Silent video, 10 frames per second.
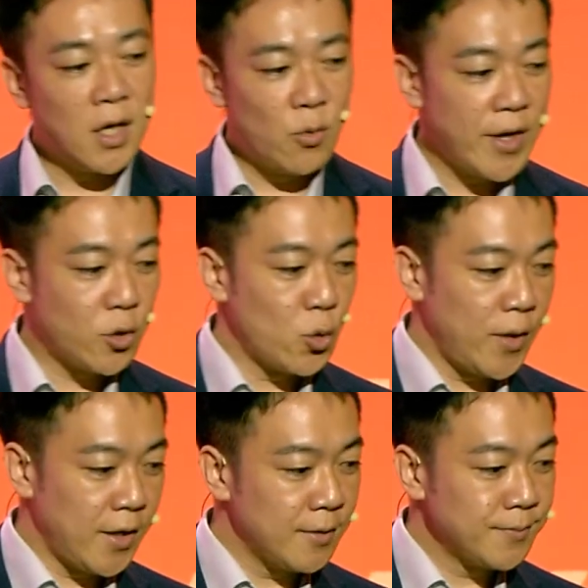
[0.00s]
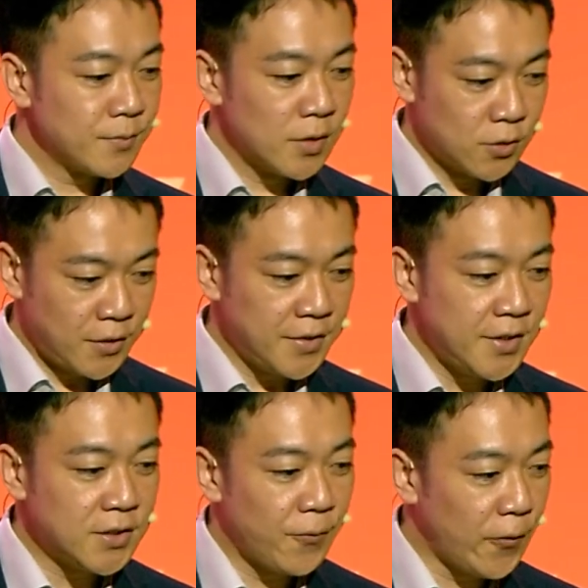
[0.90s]
we are doing. So this
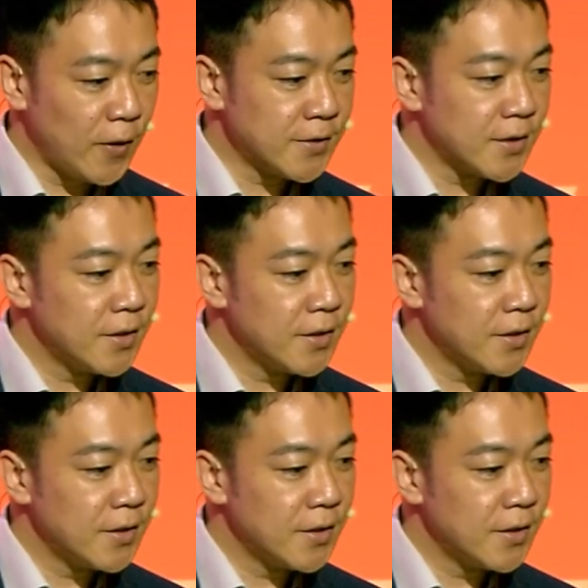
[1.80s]
is the first